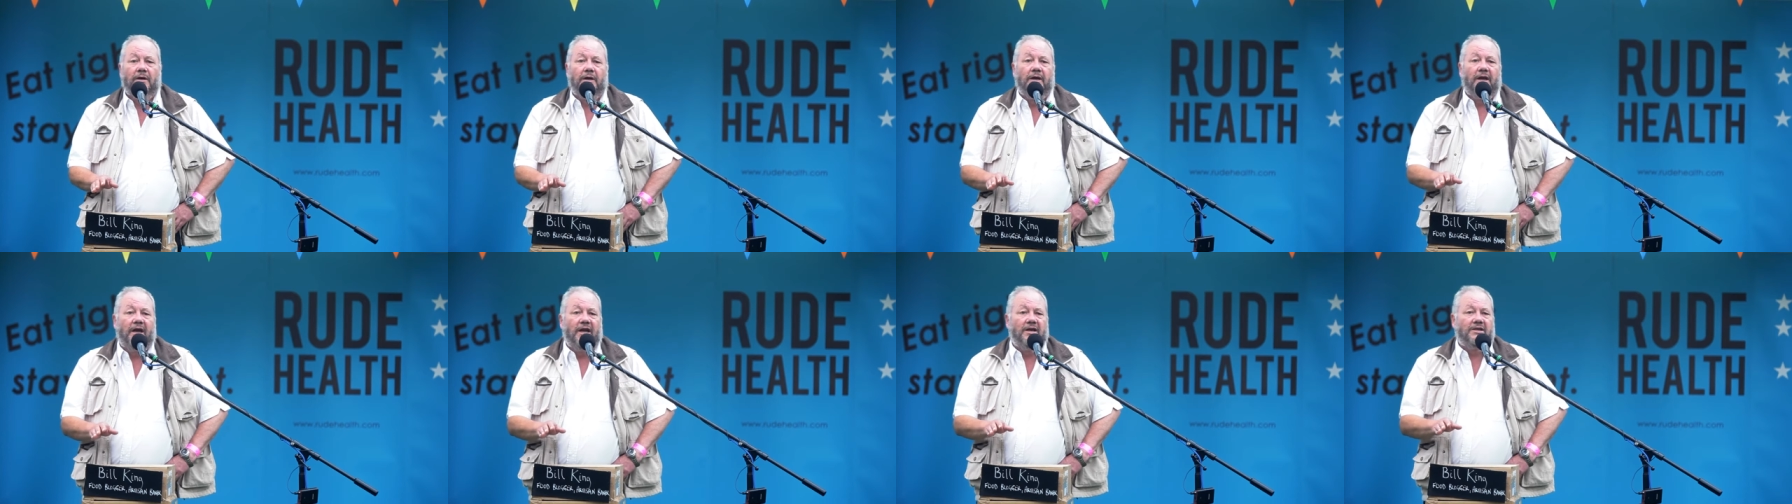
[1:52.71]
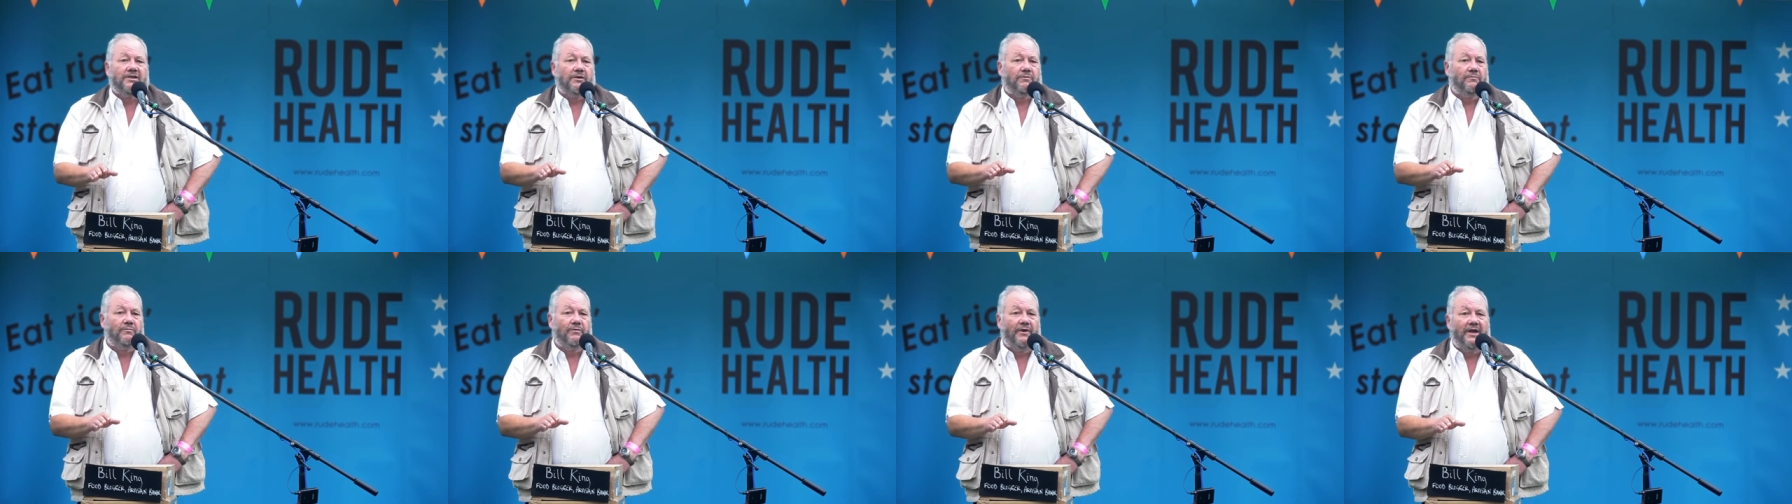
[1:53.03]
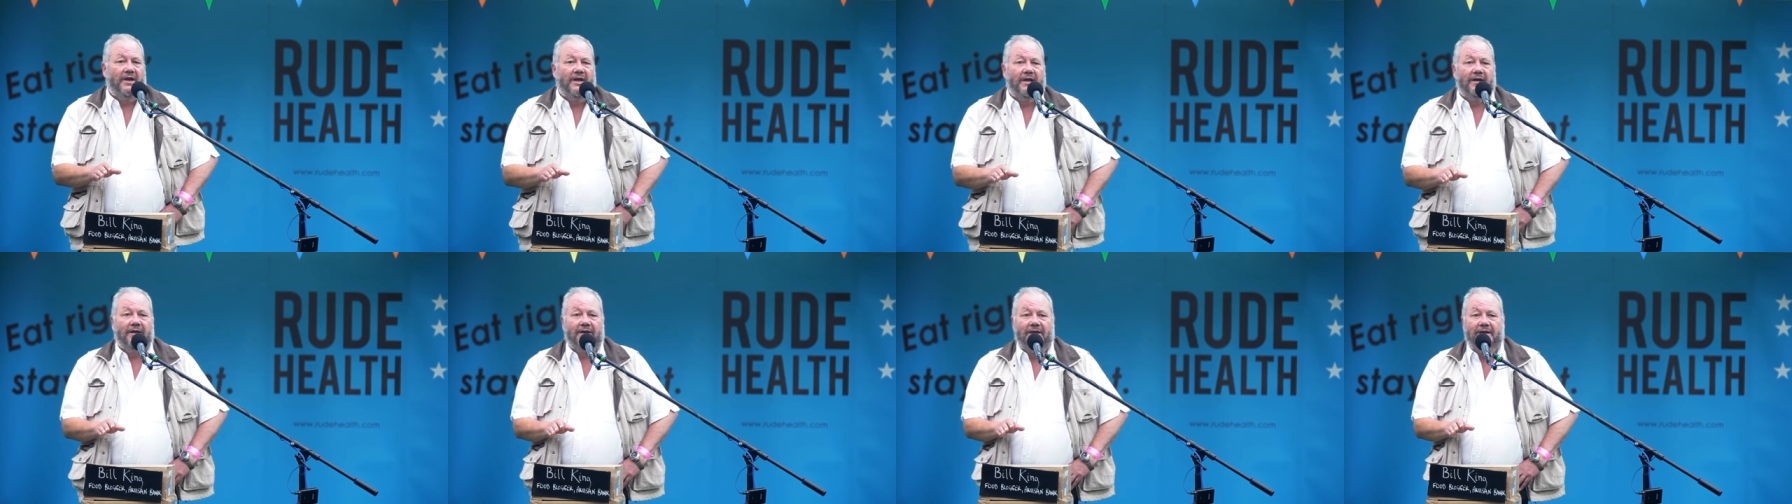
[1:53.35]
into
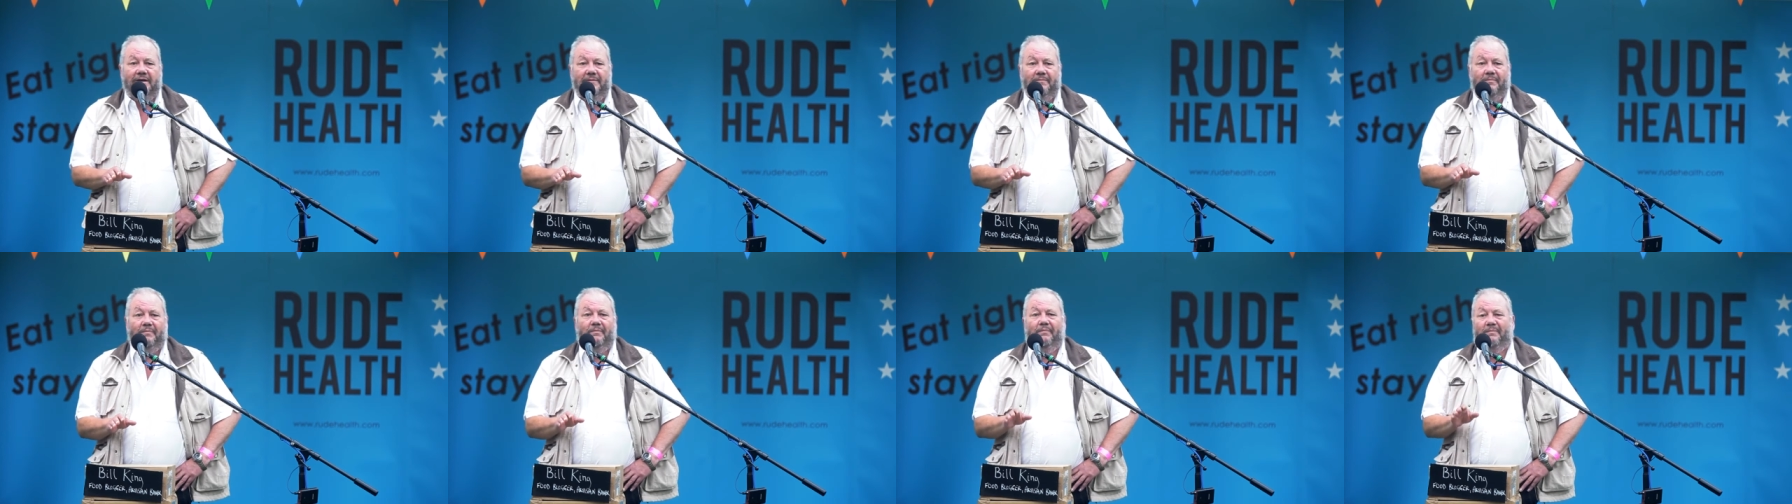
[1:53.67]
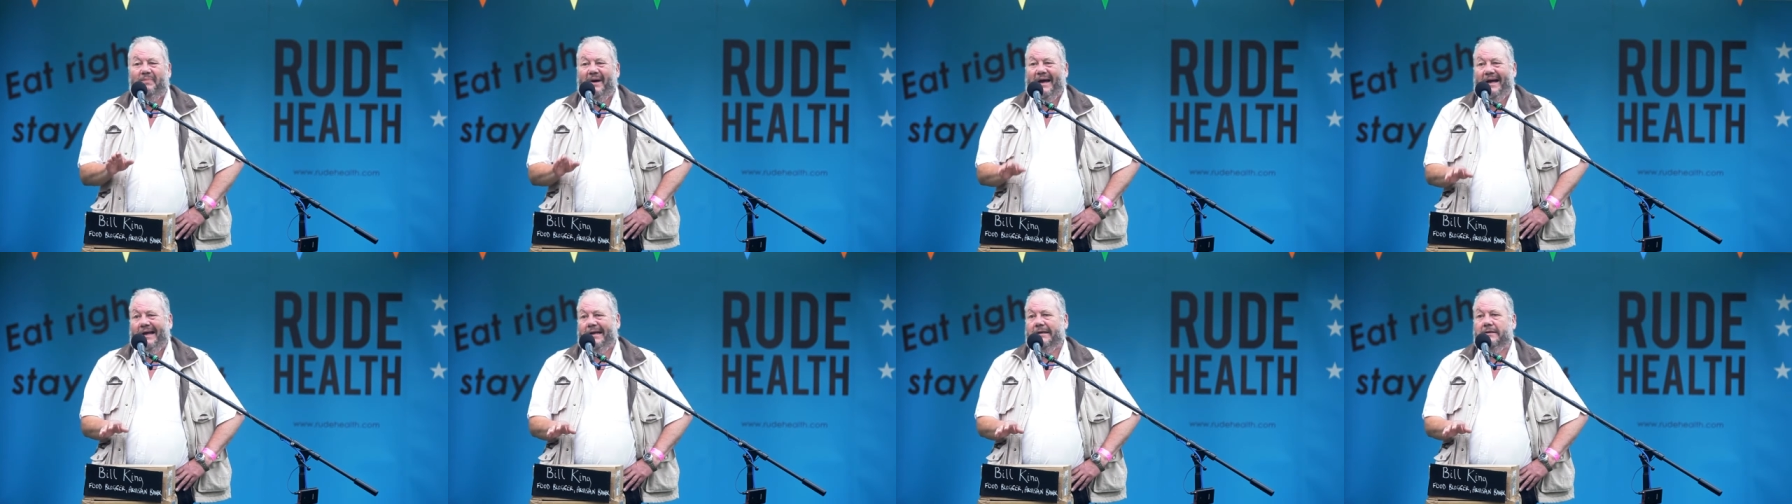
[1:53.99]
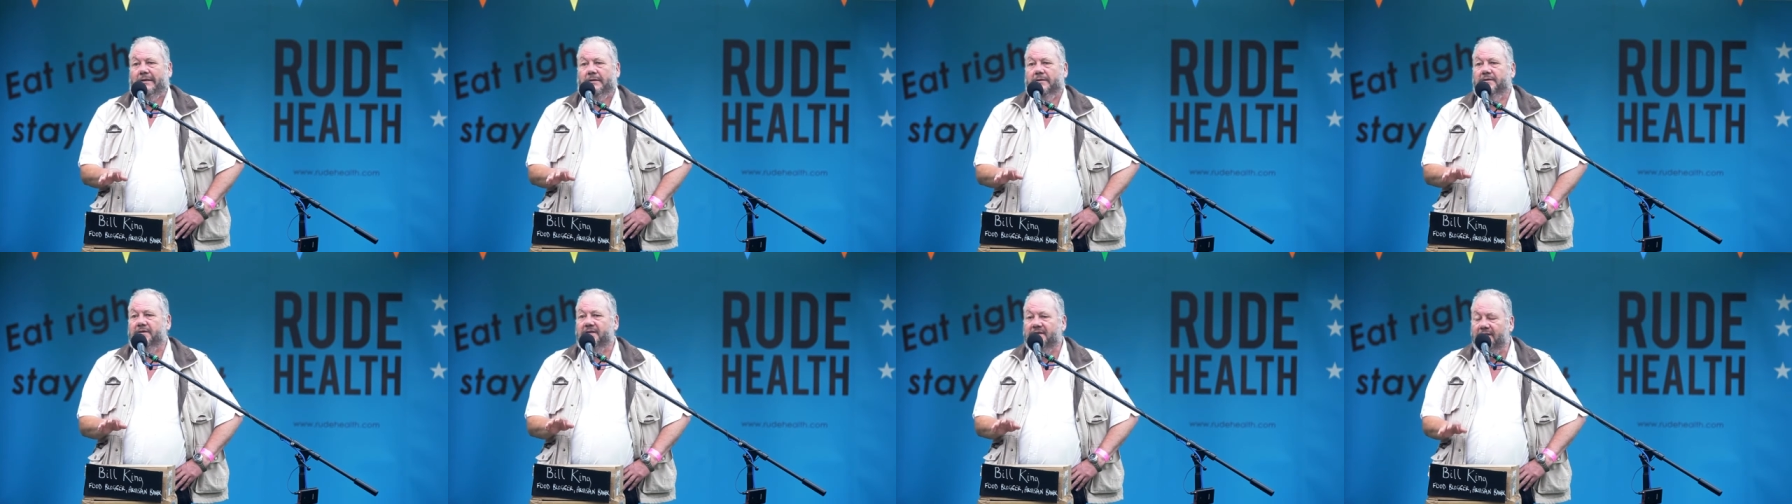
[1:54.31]
really
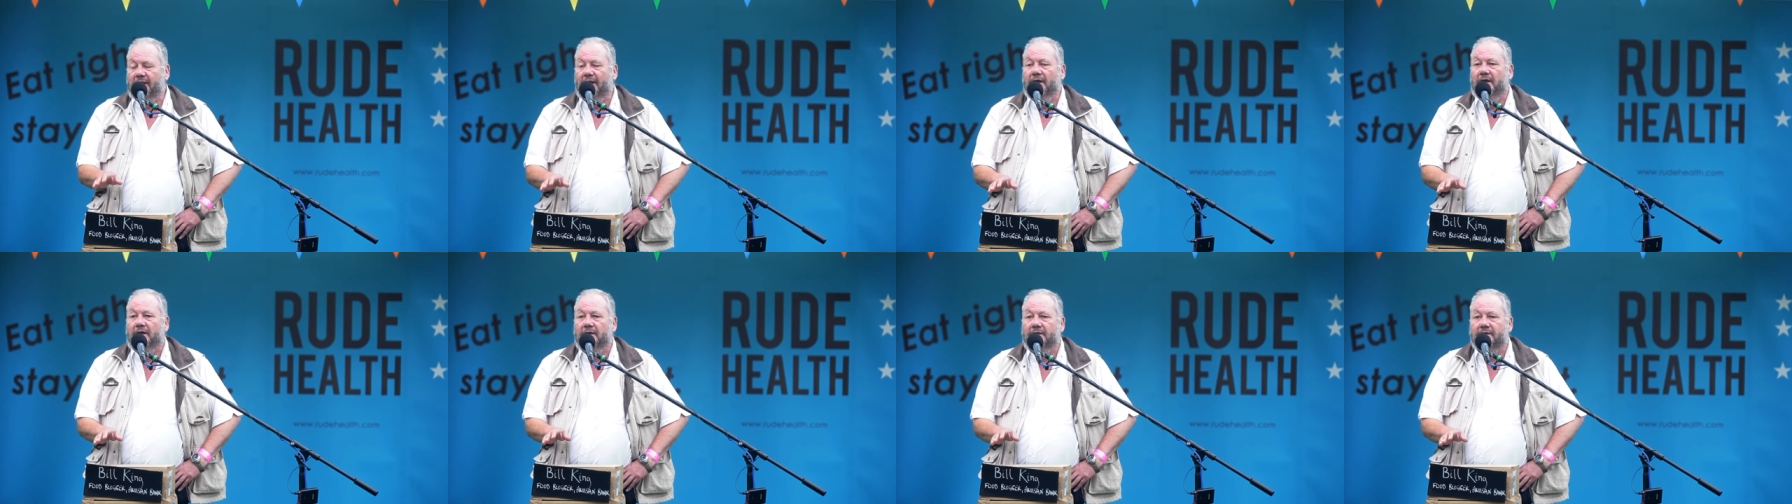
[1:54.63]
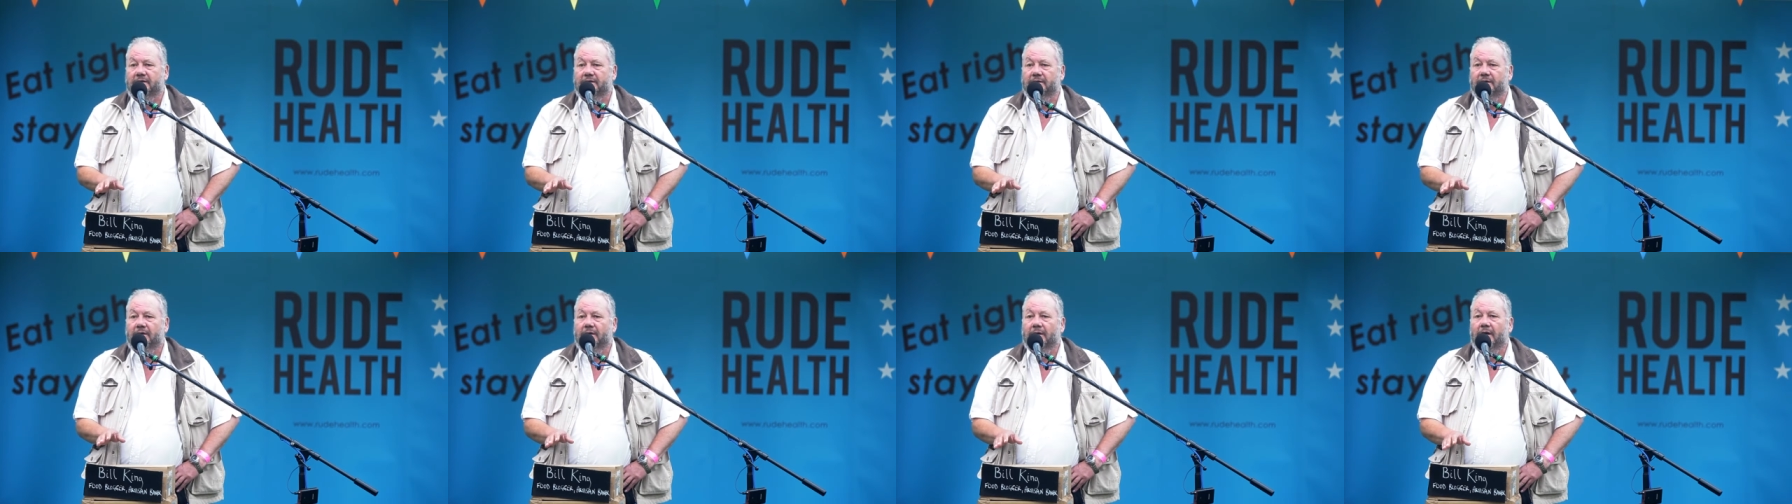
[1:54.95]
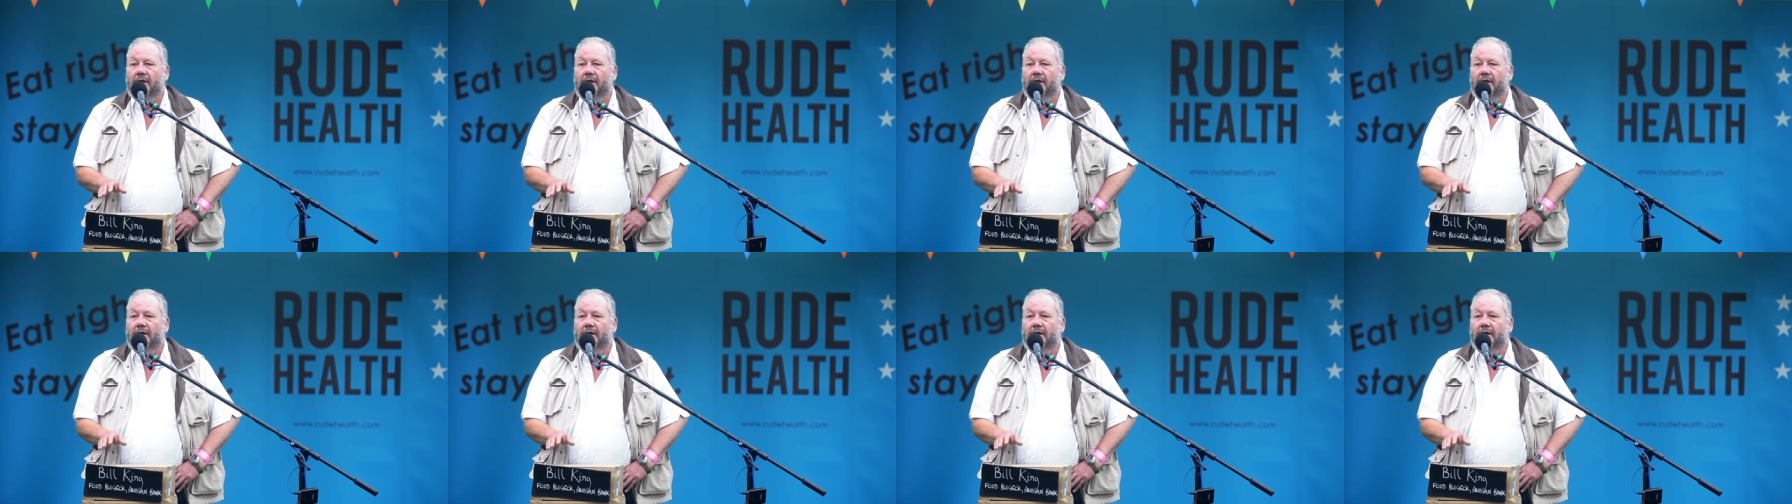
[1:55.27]
bad states,